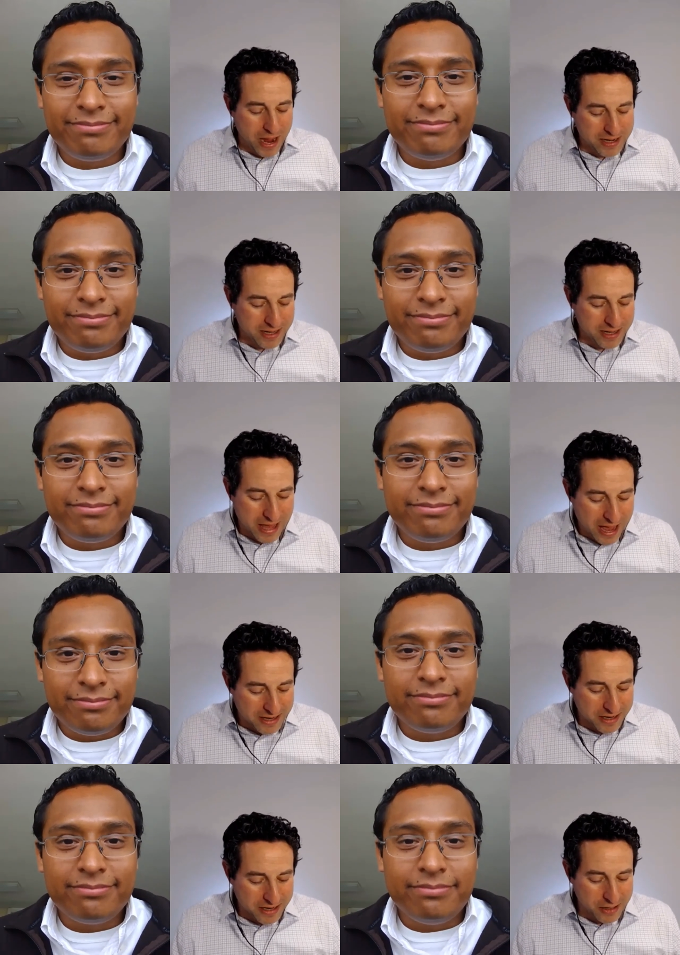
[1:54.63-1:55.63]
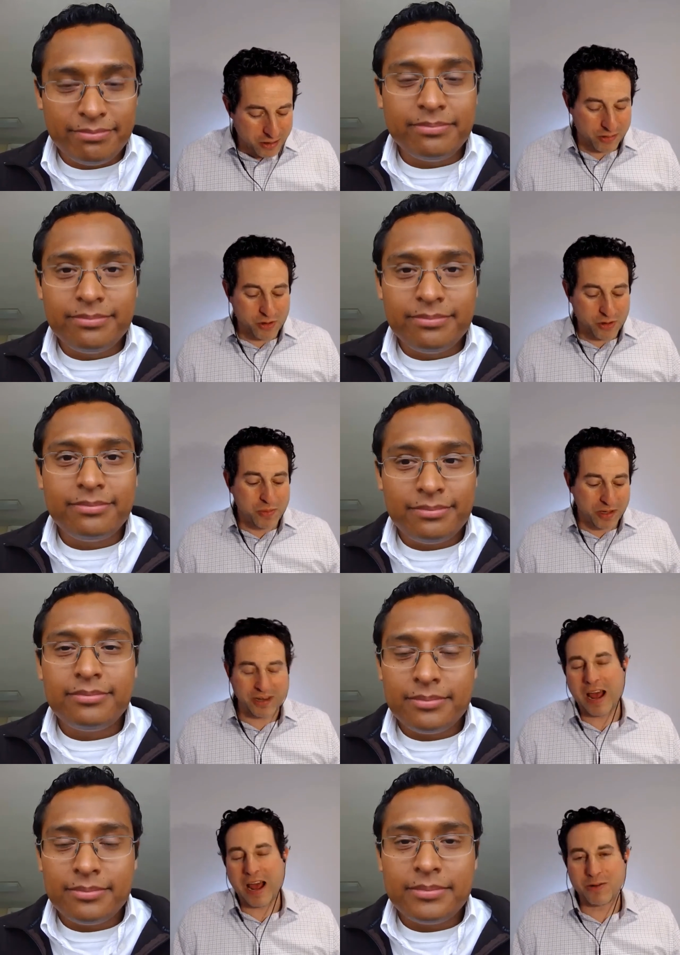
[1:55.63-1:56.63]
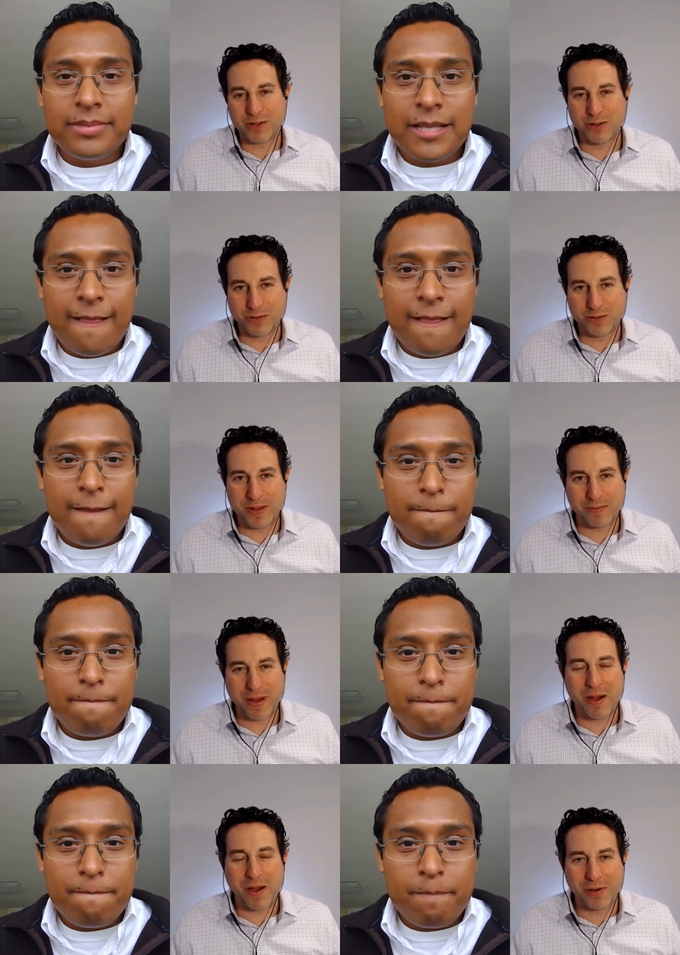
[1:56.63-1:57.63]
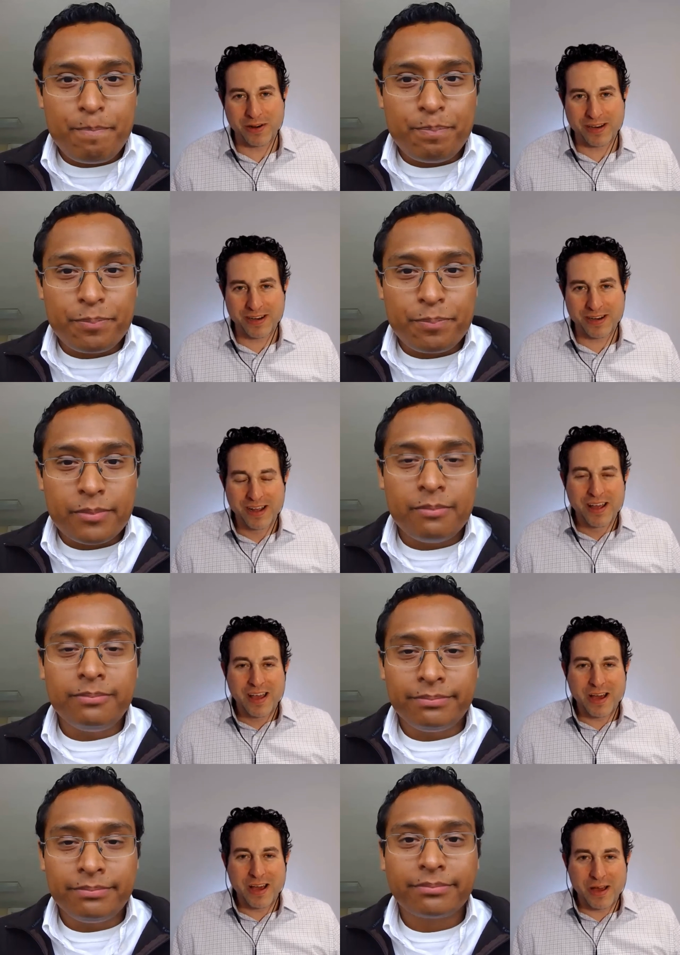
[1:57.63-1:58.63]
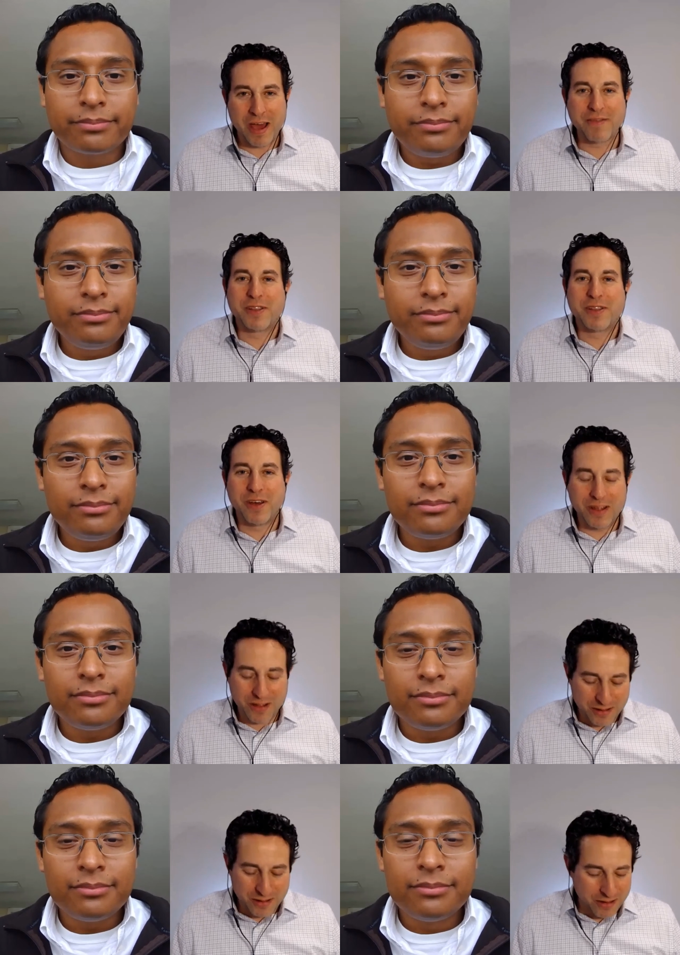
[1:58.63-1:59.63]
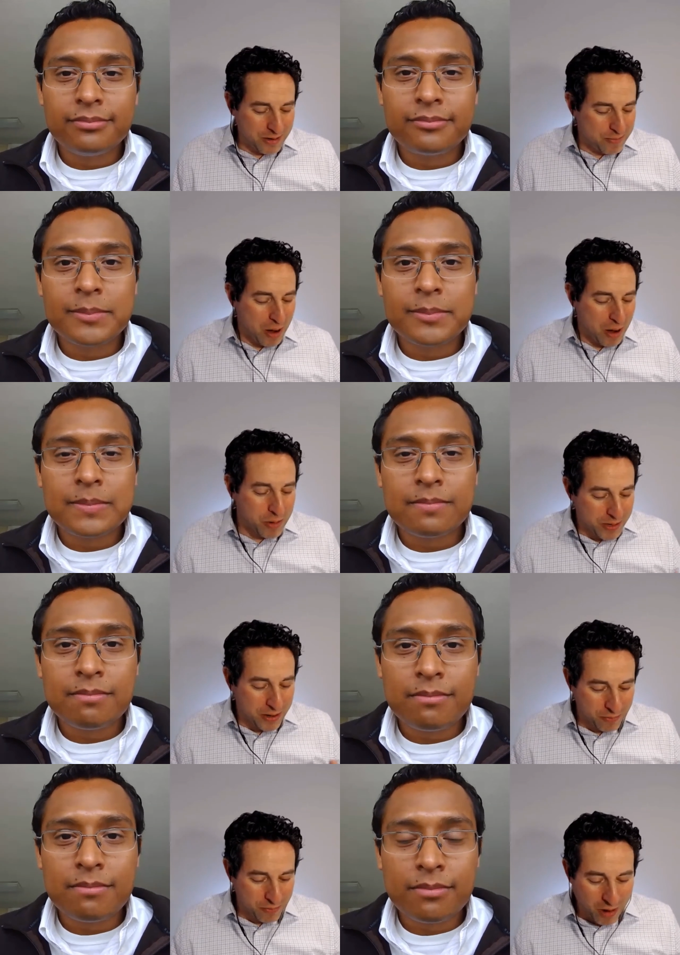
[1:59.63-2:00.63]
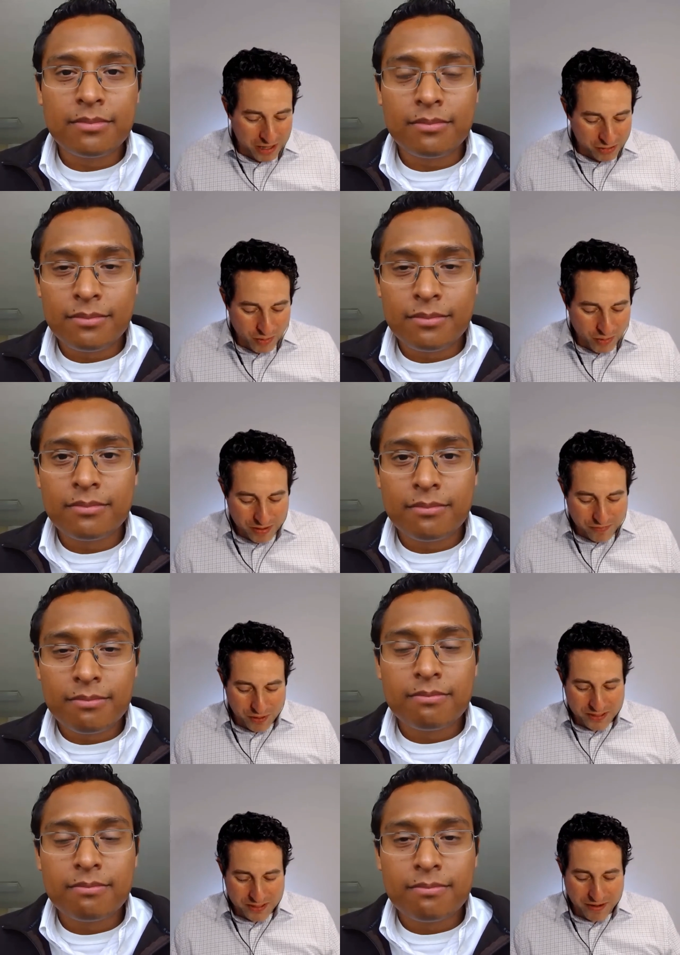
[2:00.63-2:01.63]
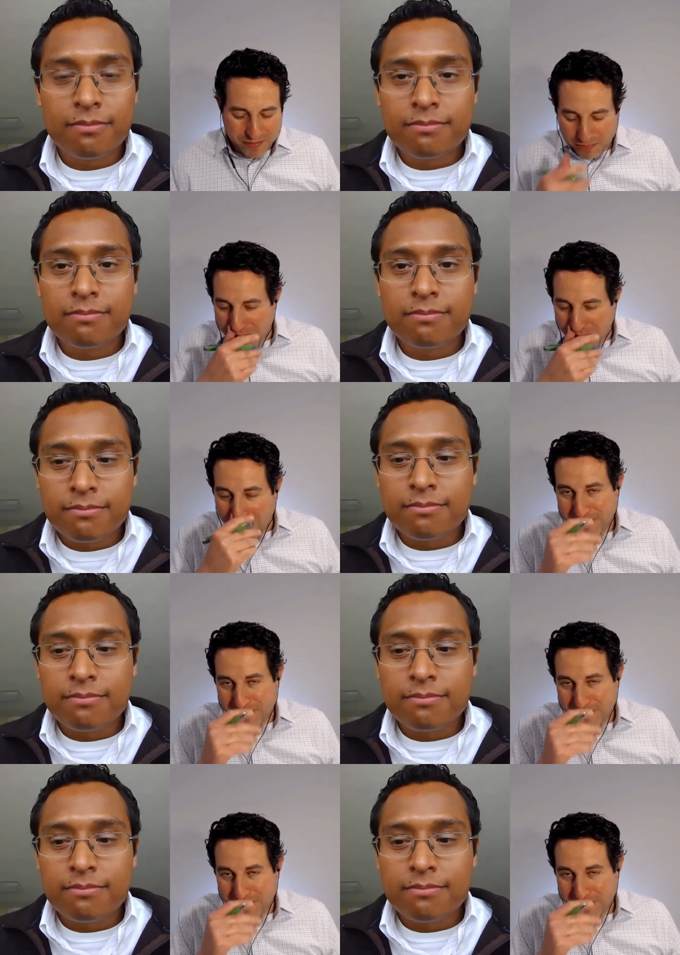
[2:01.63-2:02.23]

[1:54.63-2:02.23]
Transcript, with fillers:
Speaker 1: back to that. Uh, you know, two million households being powered and uh, having the the power plant running 24/7. We